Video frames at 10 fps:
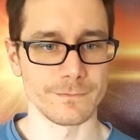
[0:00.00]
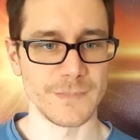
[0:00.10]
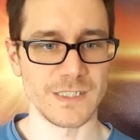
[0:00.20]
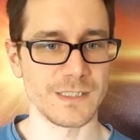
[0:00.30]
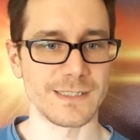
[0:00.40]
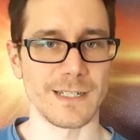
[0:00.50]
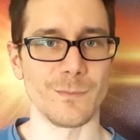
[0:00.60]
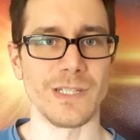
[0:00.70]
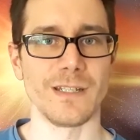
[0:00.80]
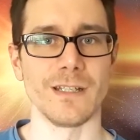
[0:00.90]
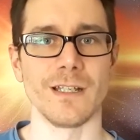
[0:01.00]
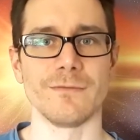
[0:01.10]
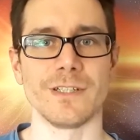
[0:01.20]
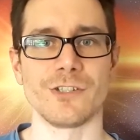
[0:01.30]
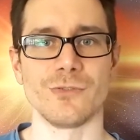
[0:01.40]
He's just saying, be the
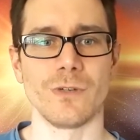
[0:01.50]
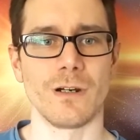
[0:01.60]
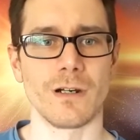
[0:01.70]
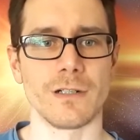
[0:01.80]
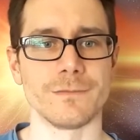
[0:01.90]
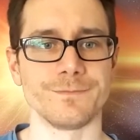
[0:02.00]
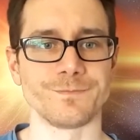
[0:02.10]
love that you are.